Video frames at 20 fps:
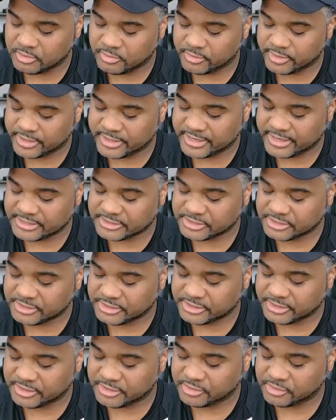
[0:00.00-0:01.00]
we're going to
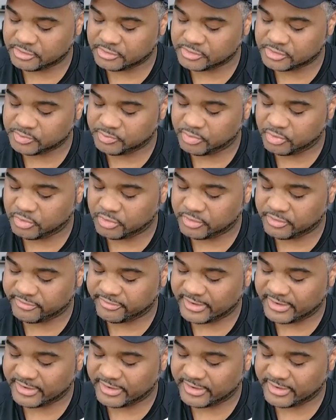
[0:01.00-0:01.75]
actually use port